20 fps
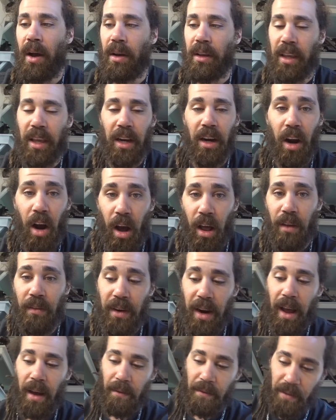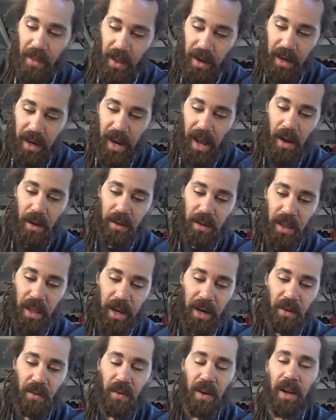Get all of it out, flood it out,
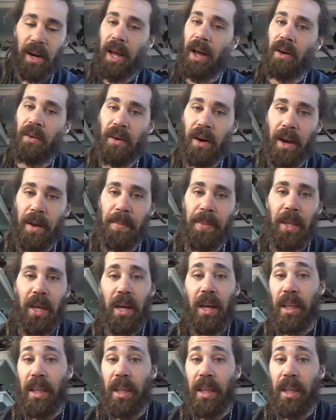let it run out, right?